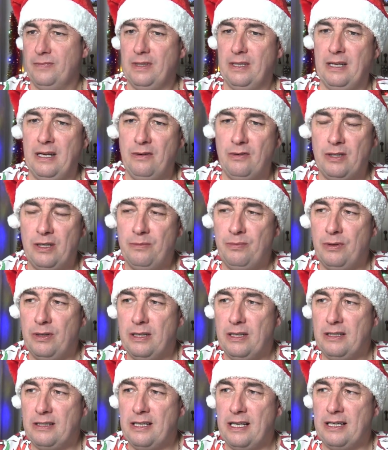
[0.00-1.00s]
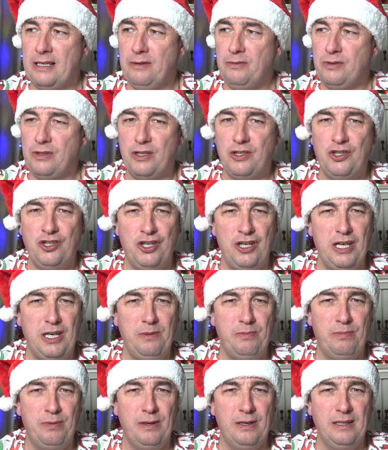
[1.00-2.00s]
How can I put it? It's like it was a
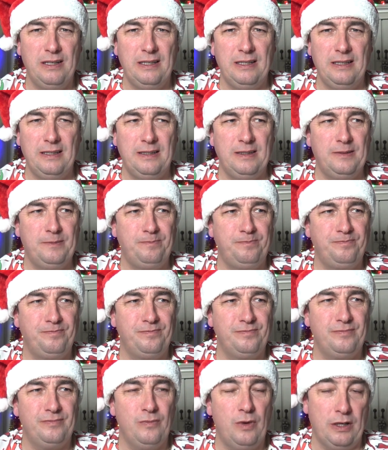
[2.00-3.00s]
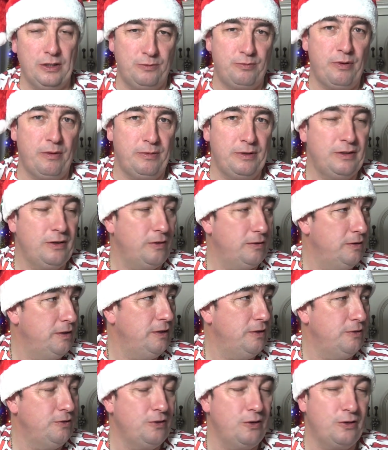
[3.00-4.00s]
cheap... Well, it's probably not,
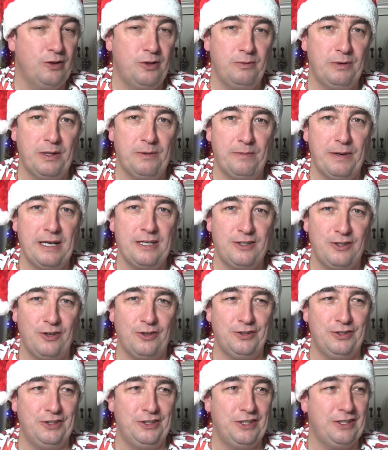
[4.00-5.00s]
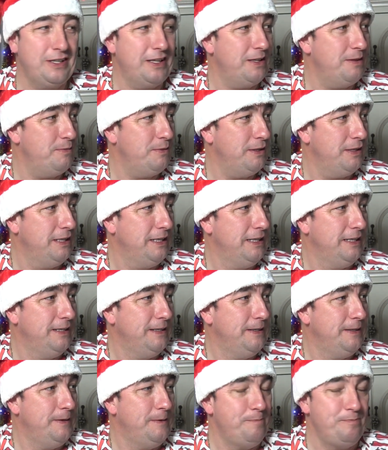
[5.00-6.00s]
you know, it's not going to be the best sausages, are they? But
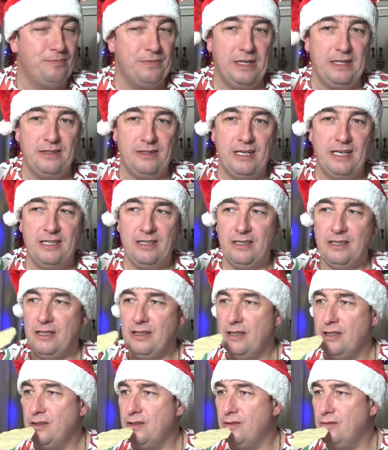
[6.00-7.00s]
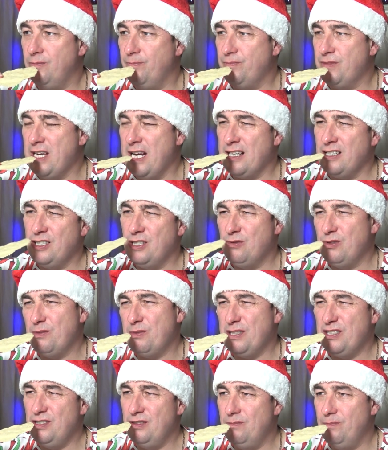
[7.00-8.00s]
the texture was a
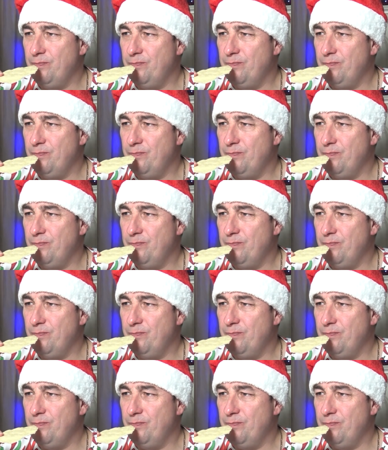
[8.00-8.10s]
bit...